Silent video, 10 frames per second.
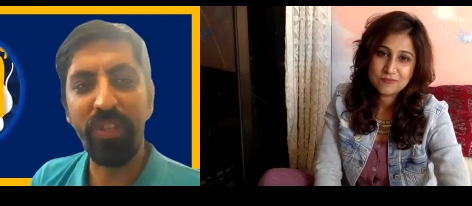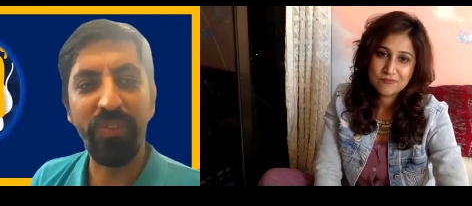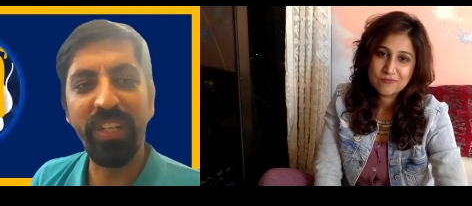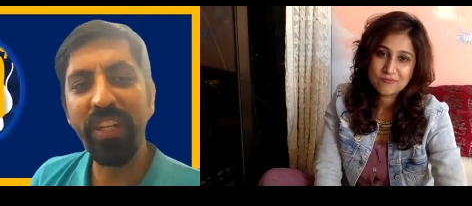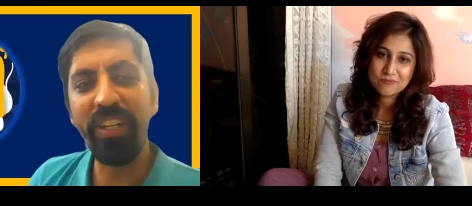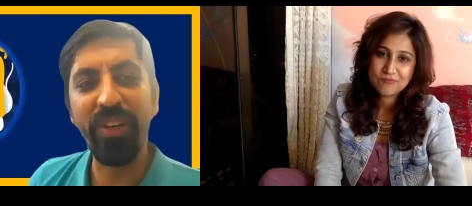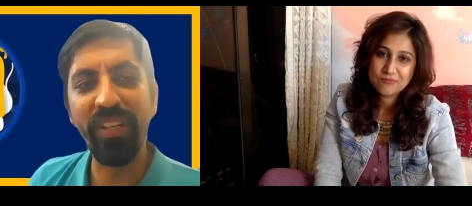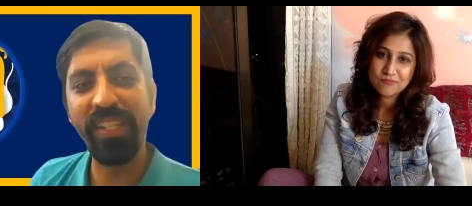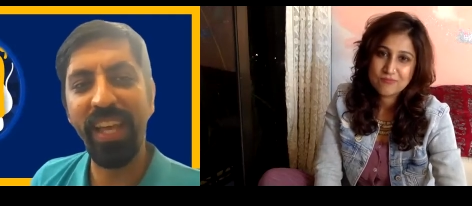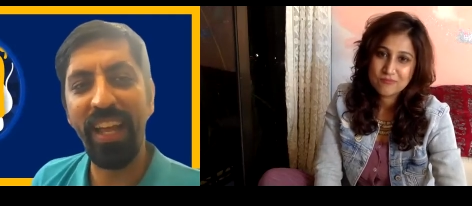Speaker 1: or you've
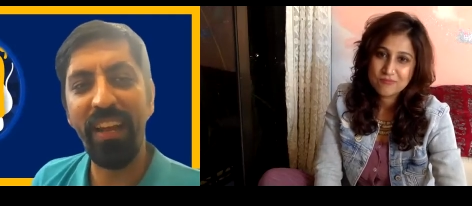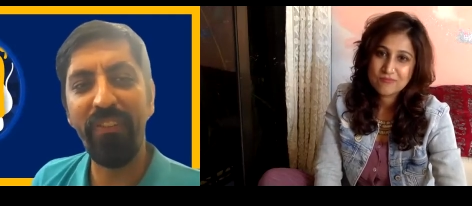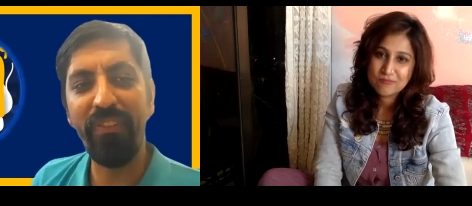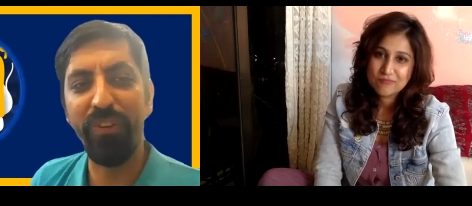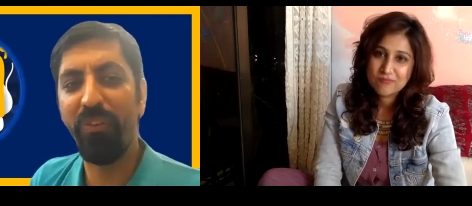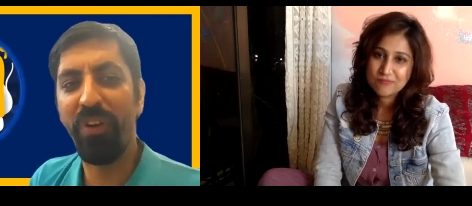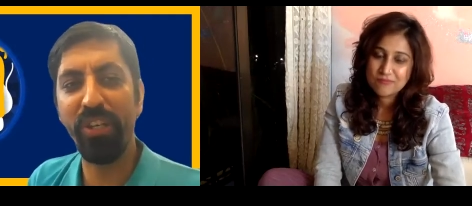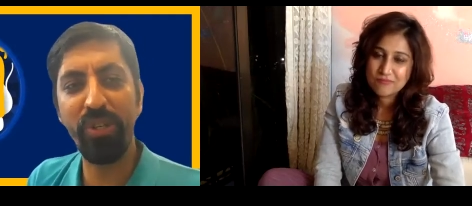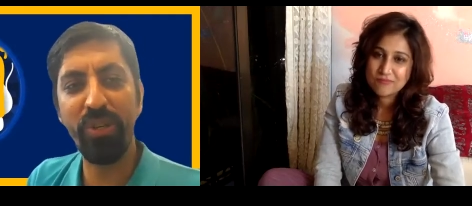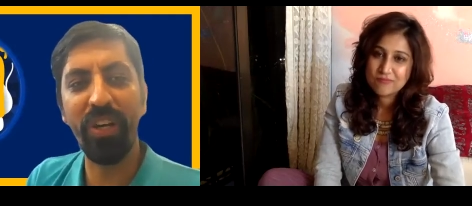hurt yourself,
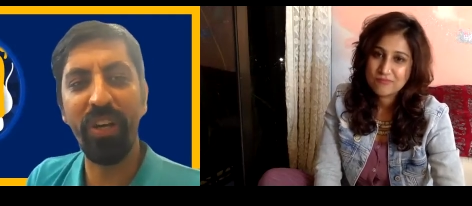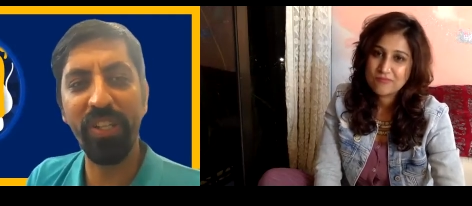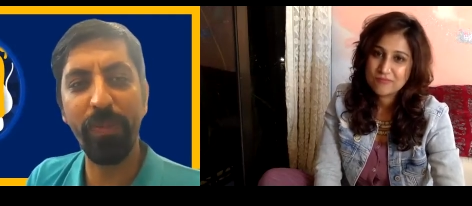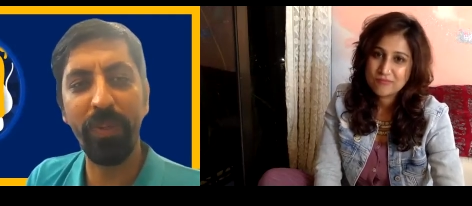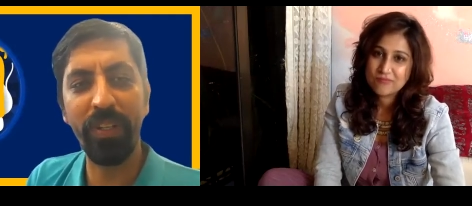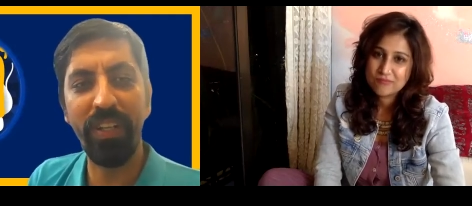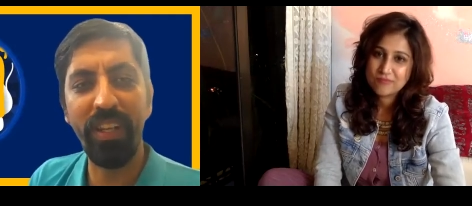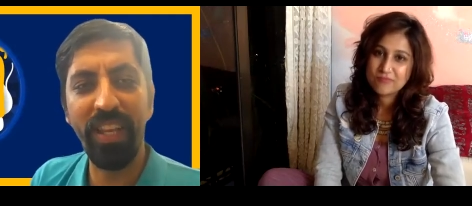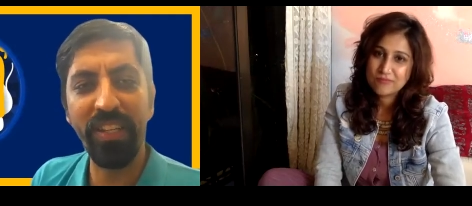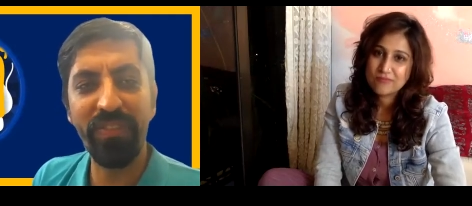you're rushed to the
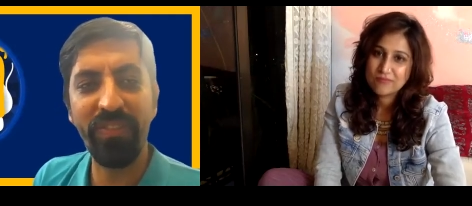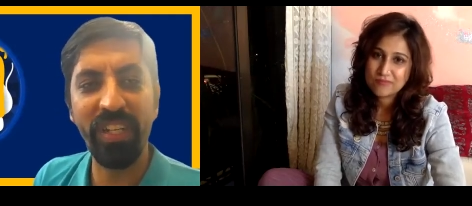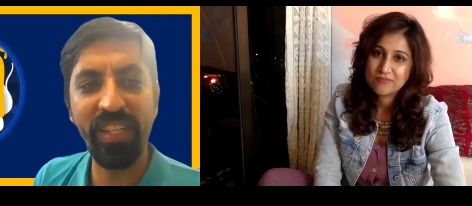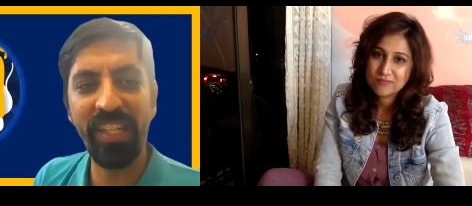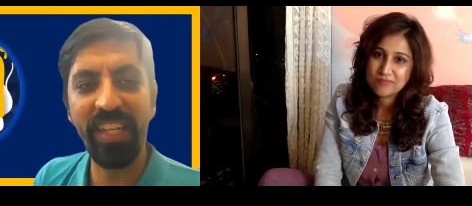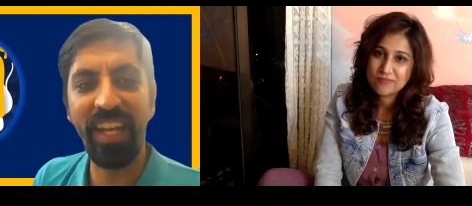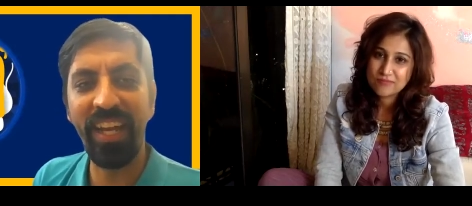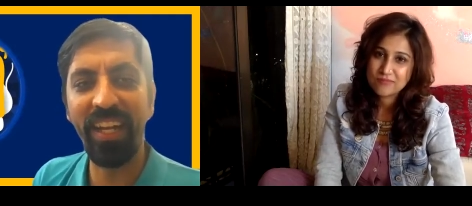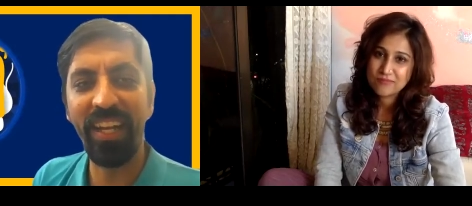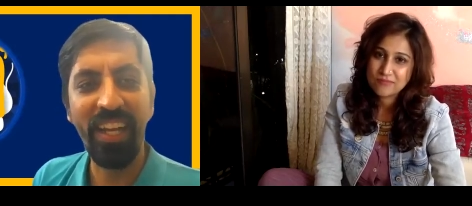hospital, there's first
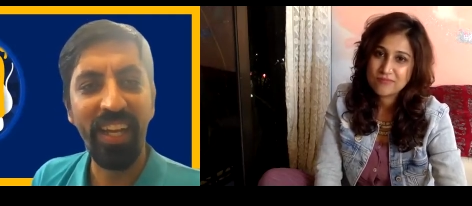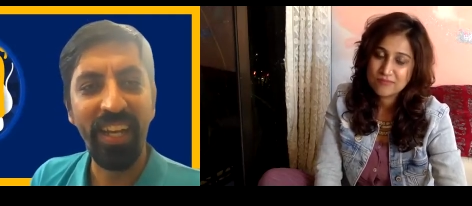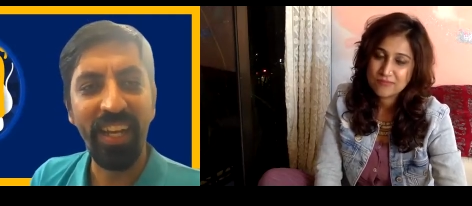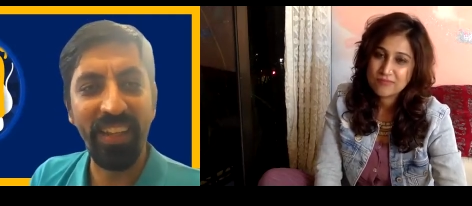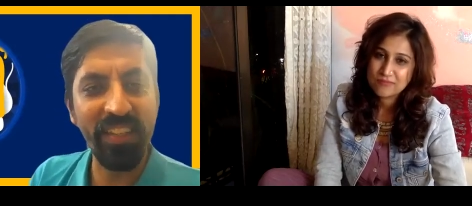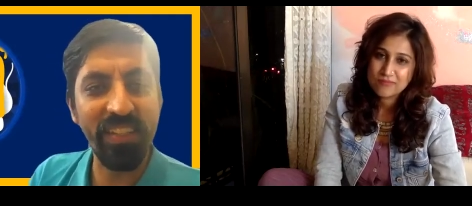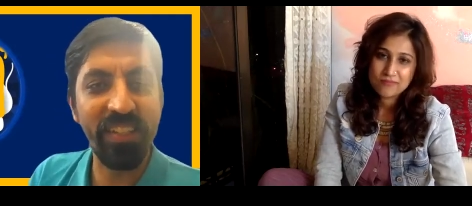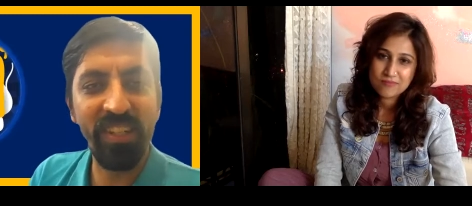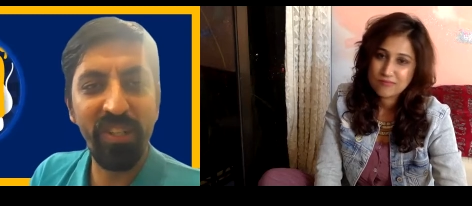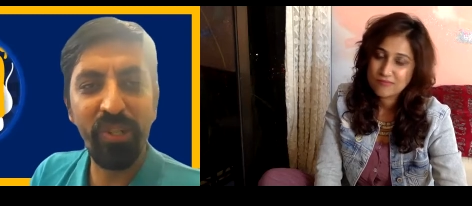aid, uh,
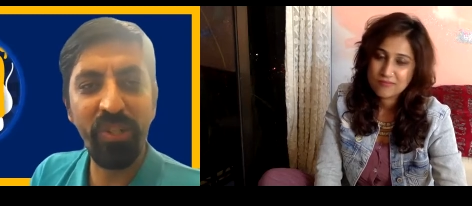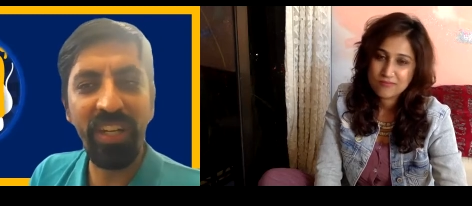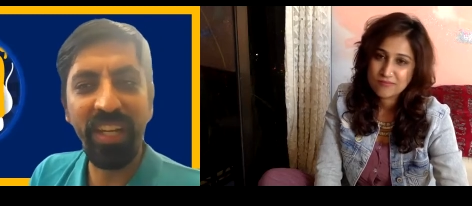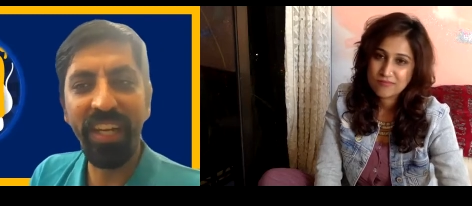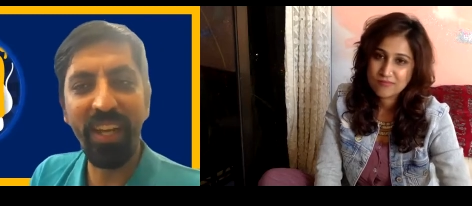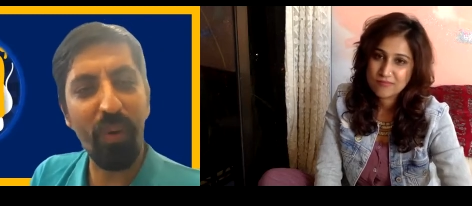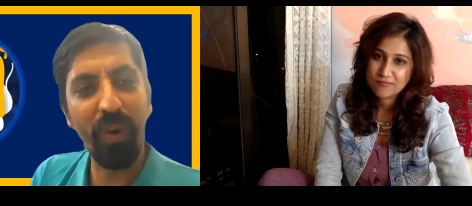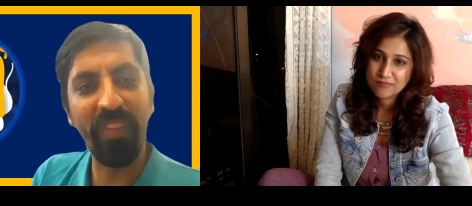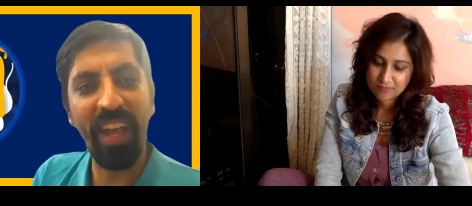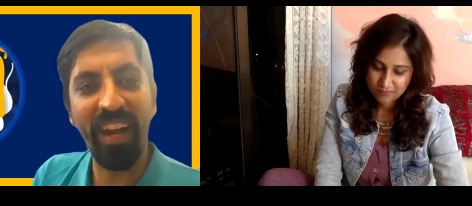there's a surgery,
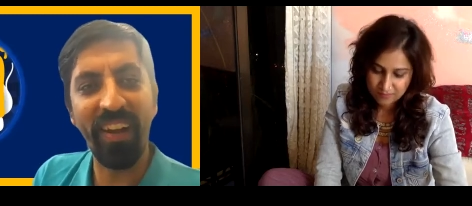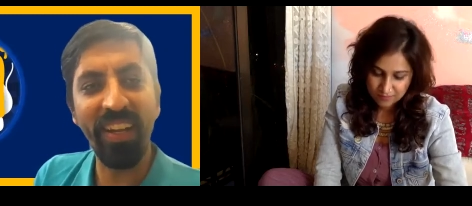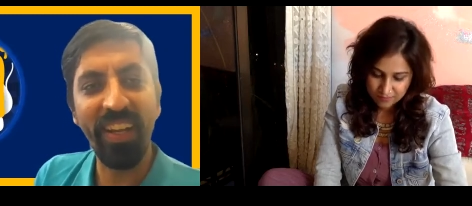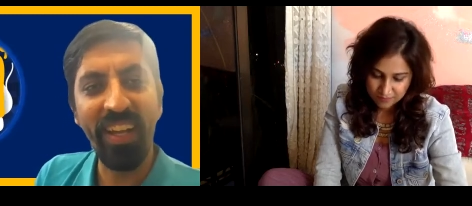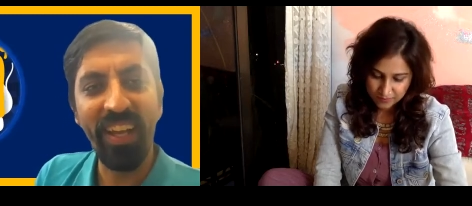all of that.